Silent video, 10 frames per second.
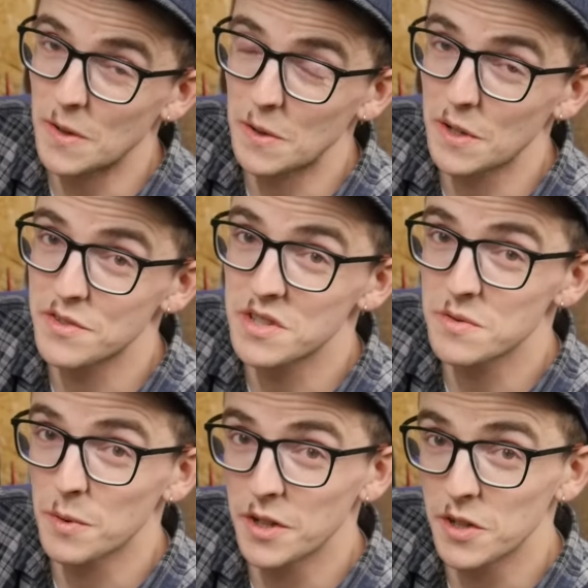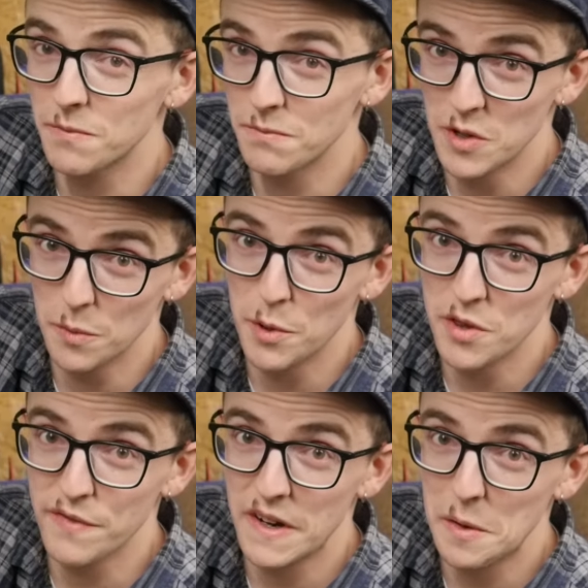or if she was want to put
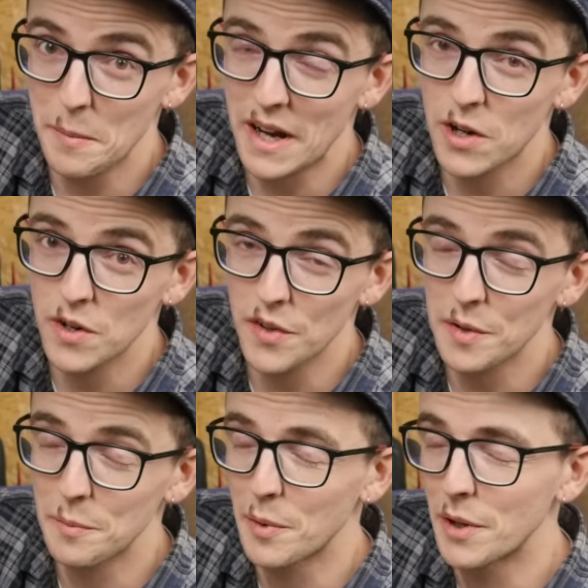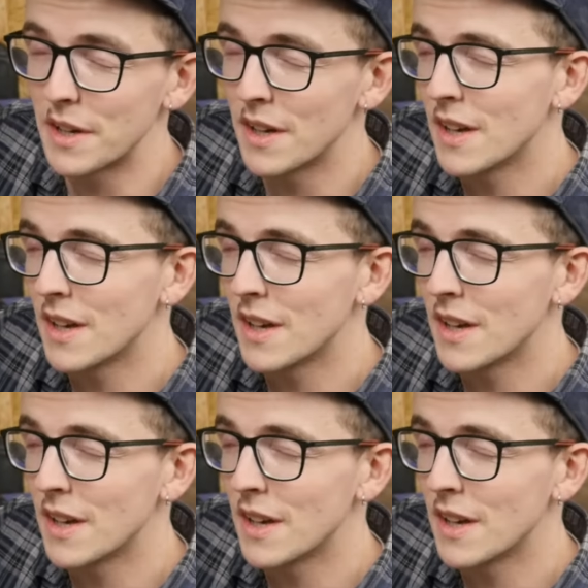the fairing back on at some point.